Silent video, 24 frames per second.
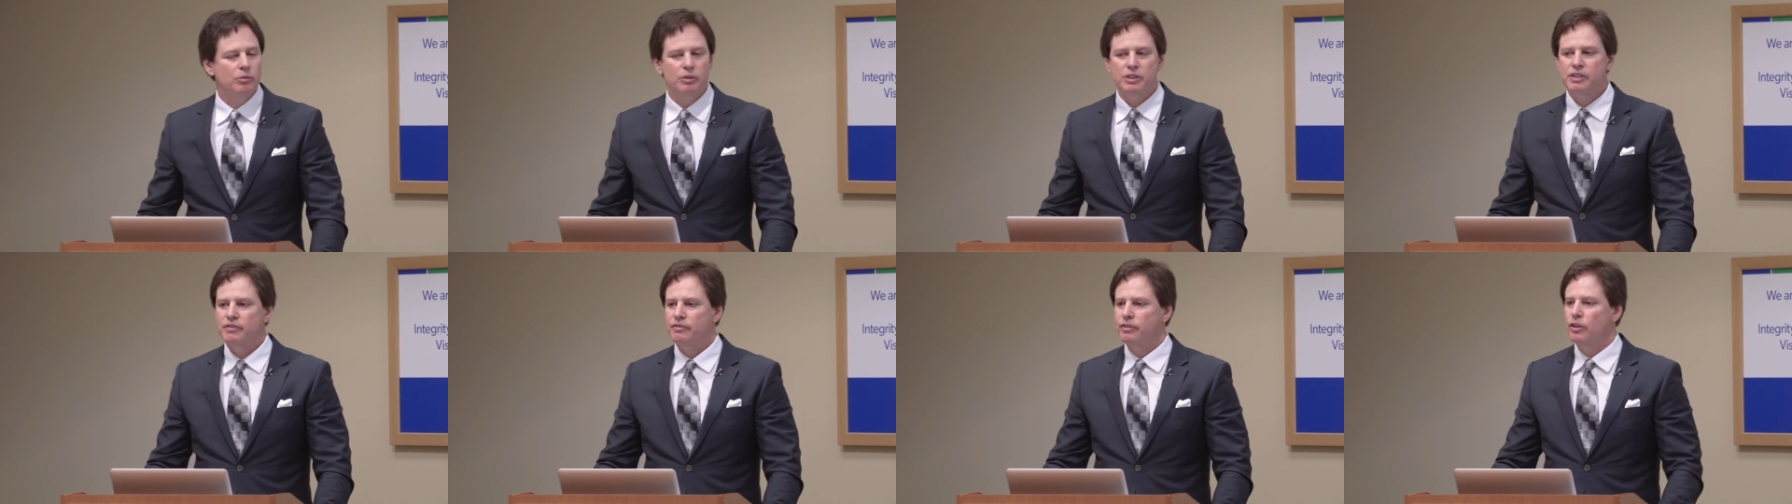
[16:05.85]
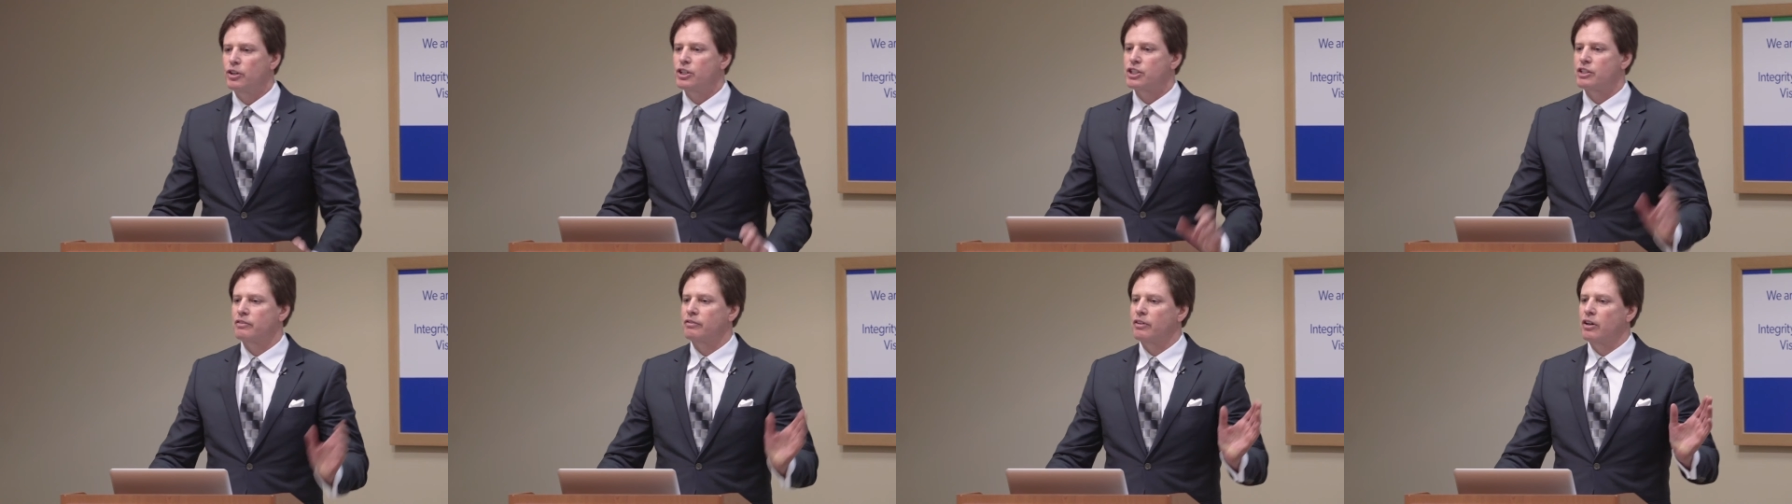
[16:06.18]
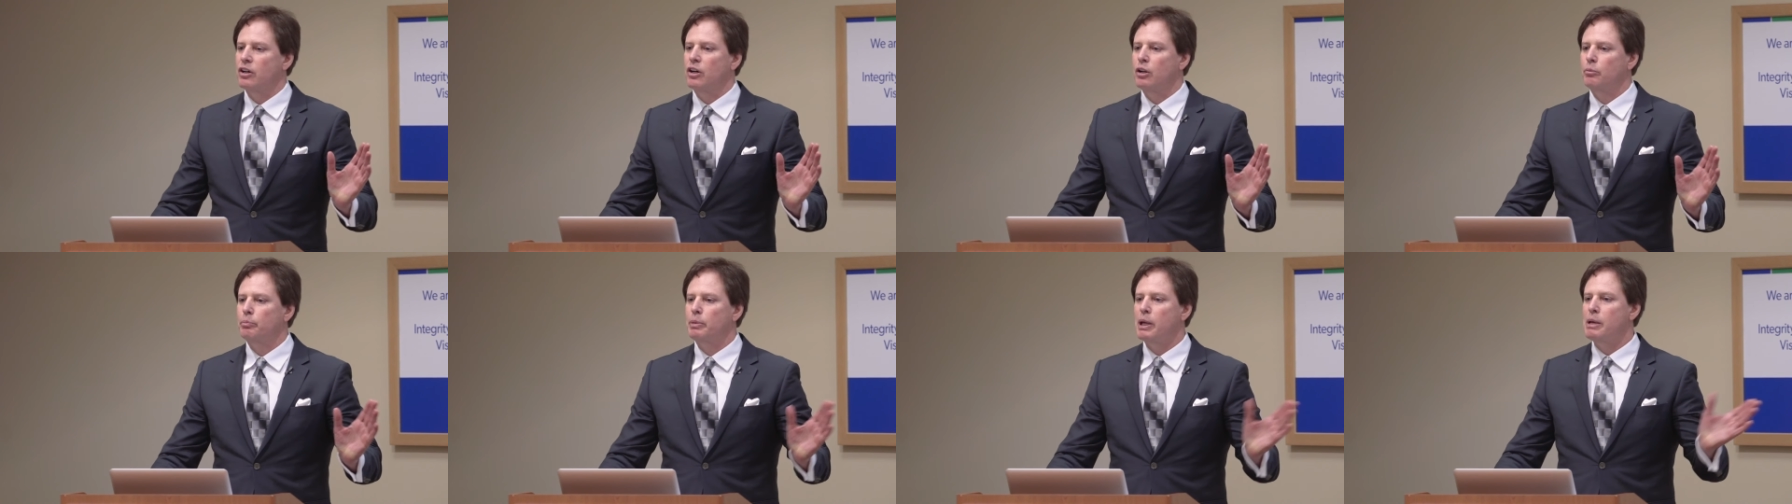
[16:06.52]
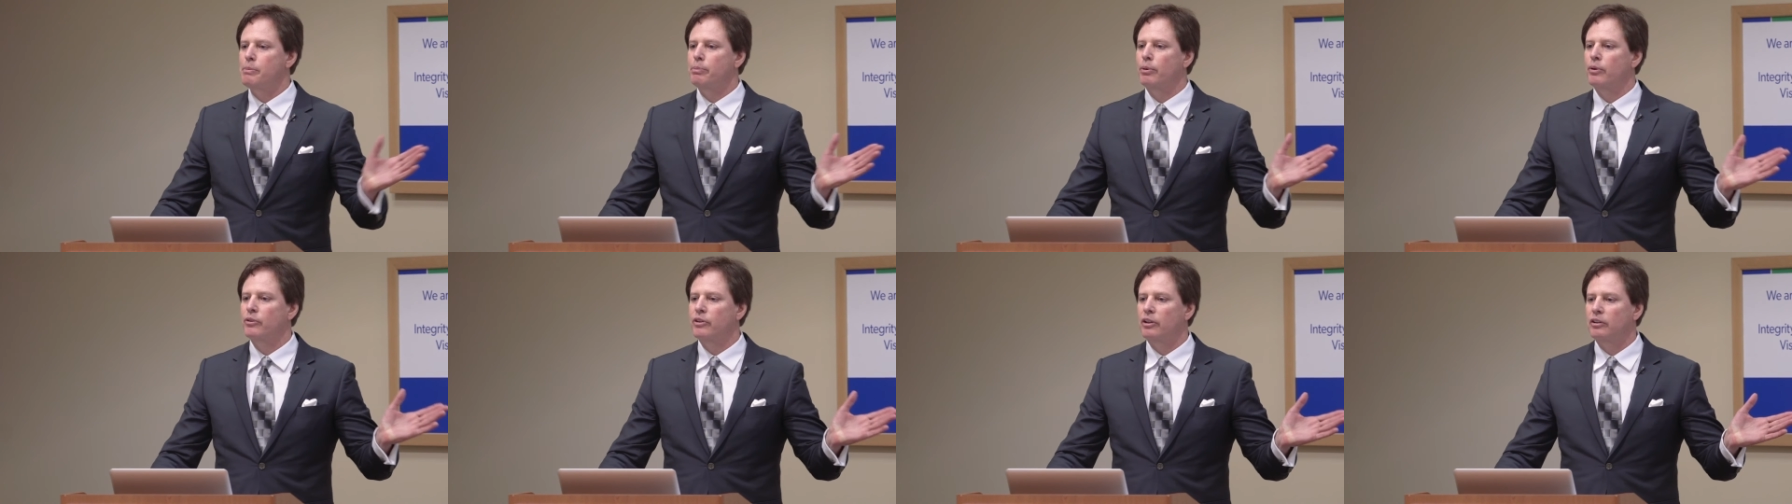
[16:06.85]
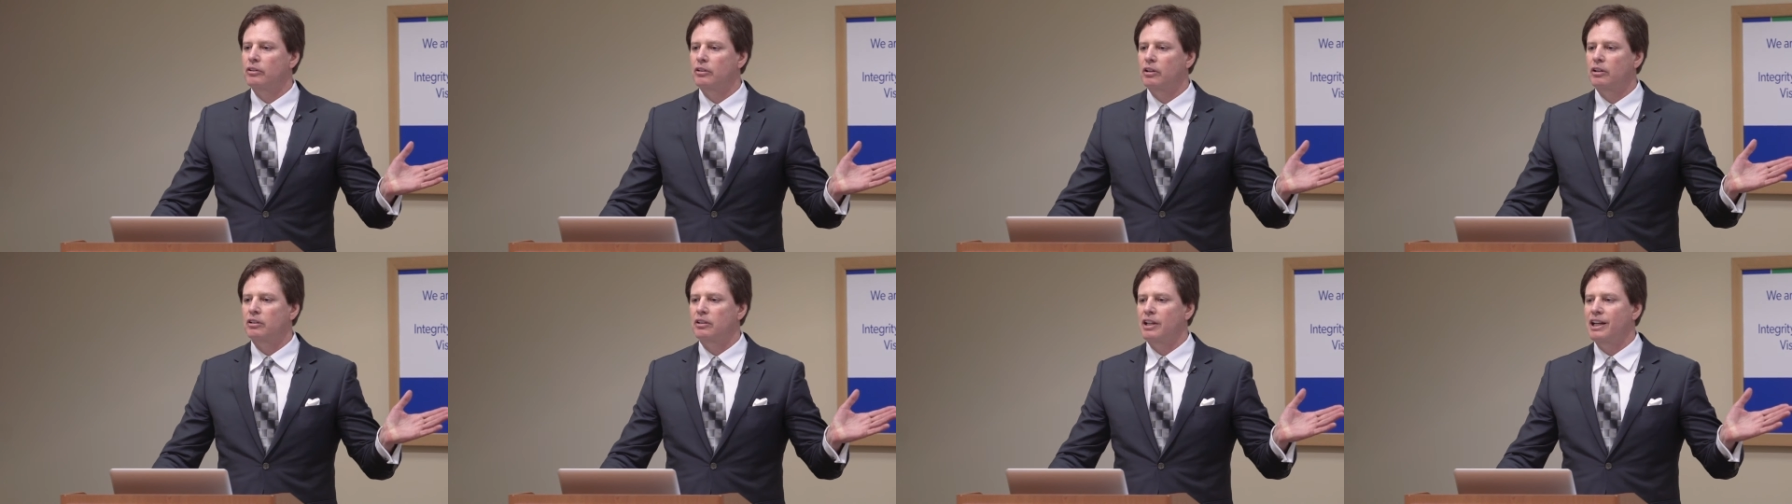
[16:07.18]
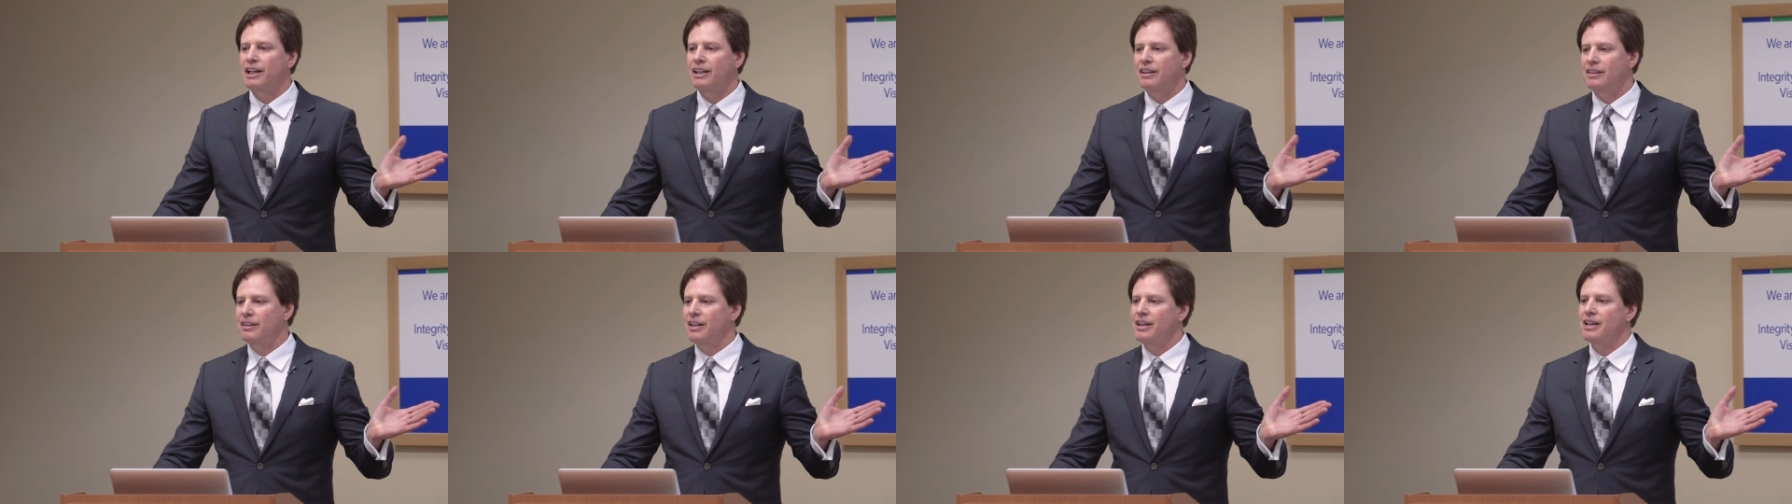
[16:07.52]
was first of all, people that looked
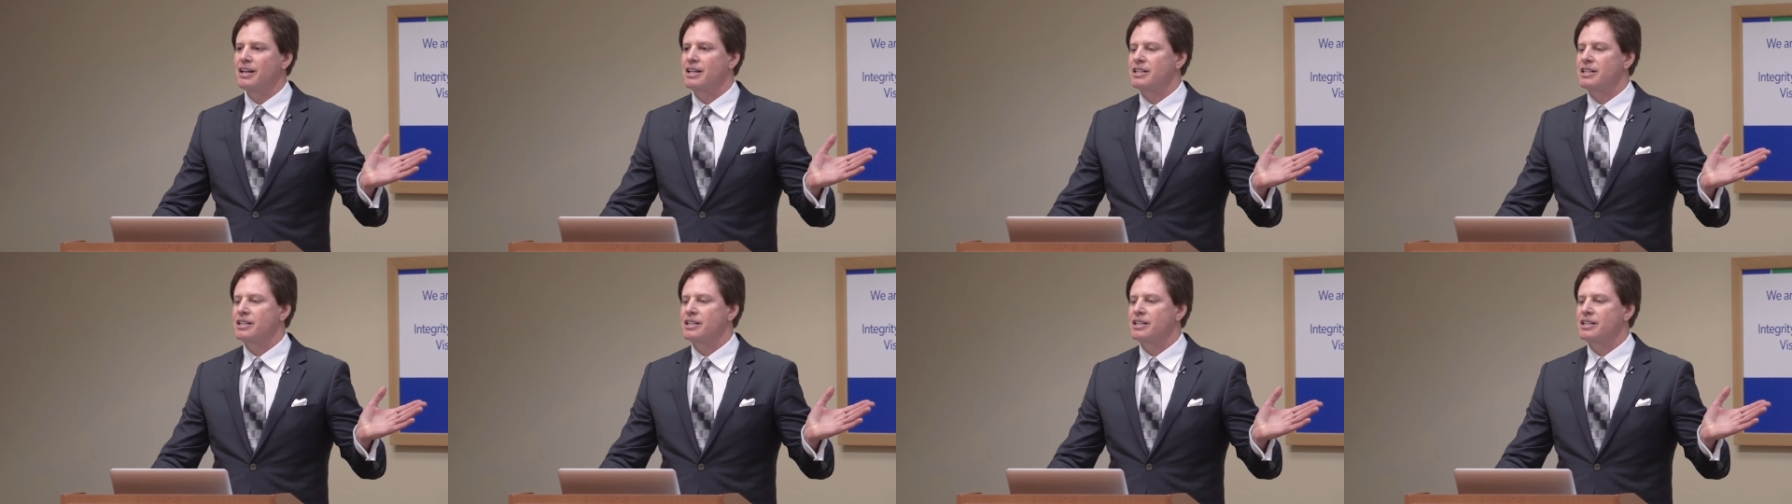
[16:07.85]
like